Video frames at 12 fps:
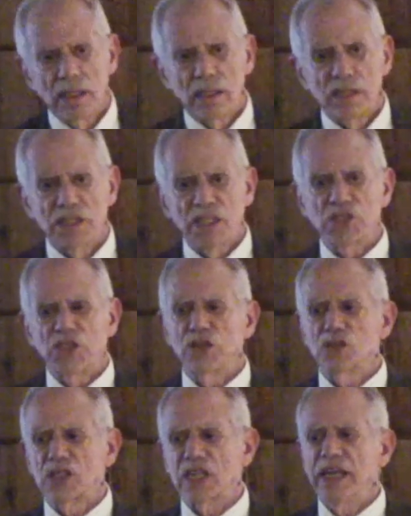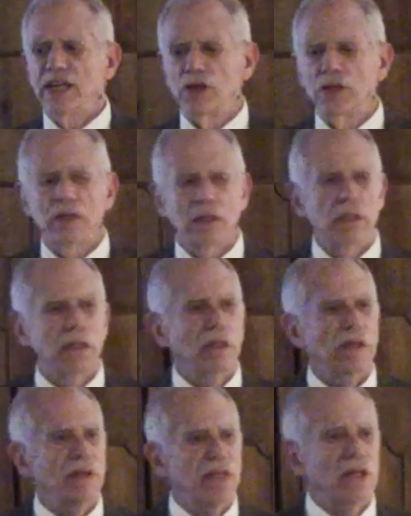Six years later,
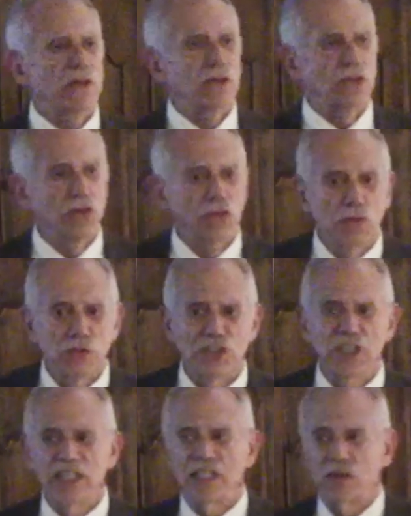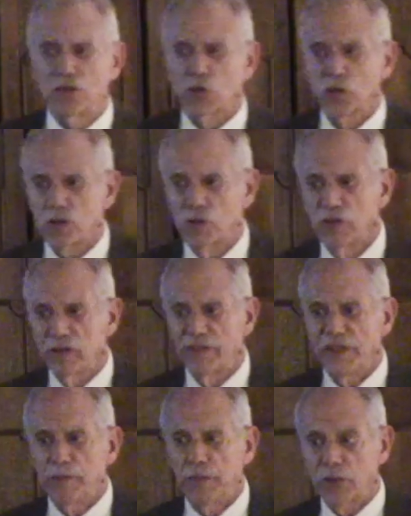the other two cities, Turku and
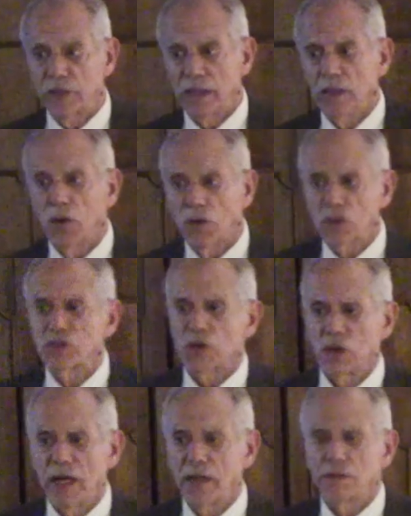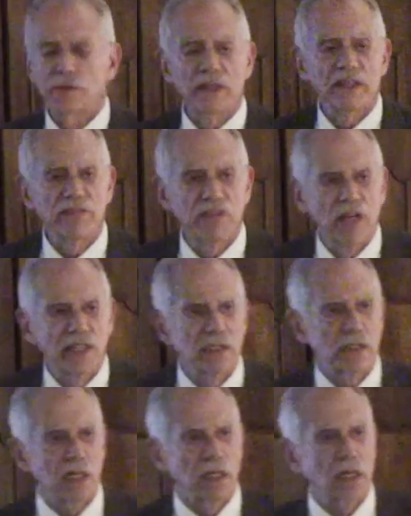Viipuri, also had really fine
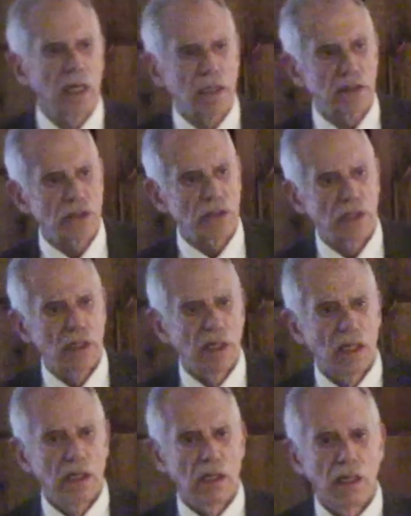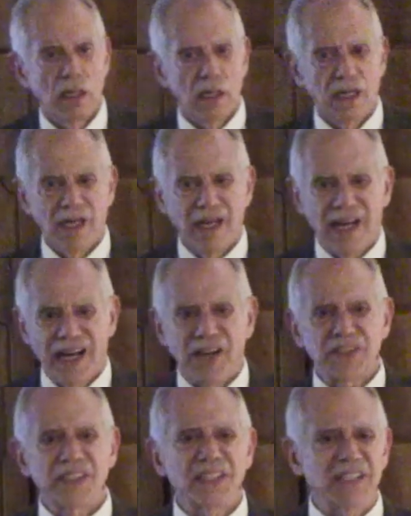synagogues. How
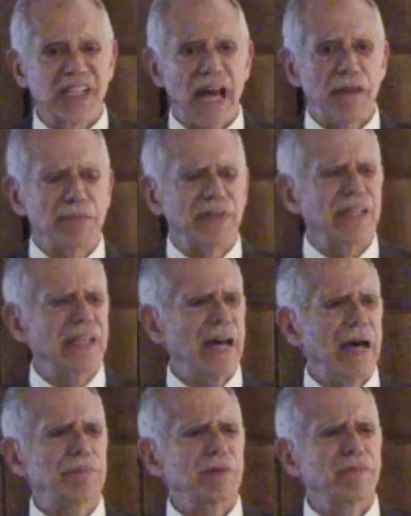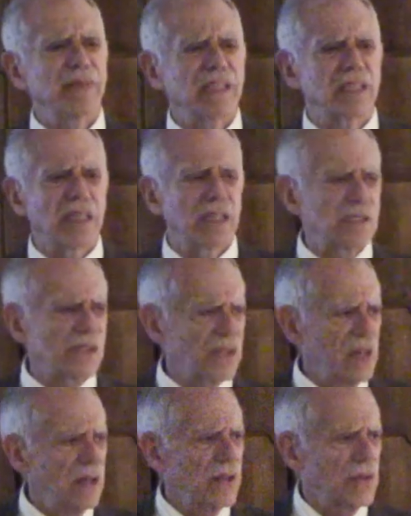did this happen? It happened because
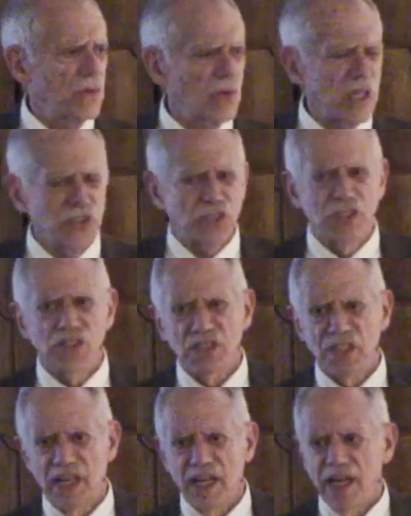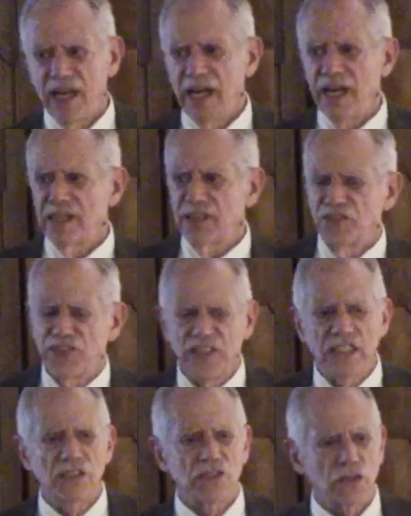the Russians and the
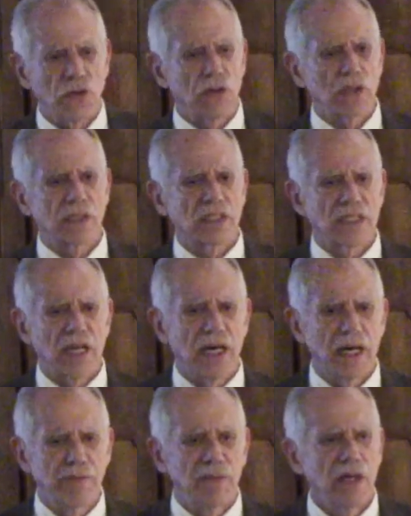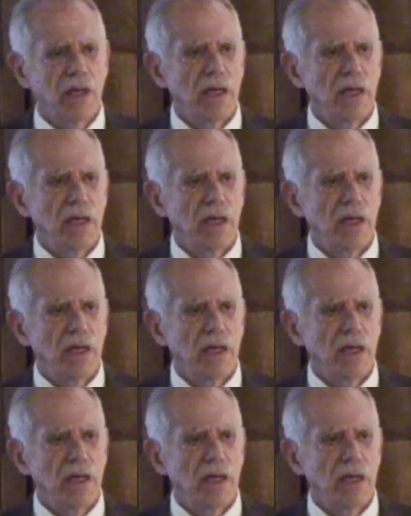Finns all the time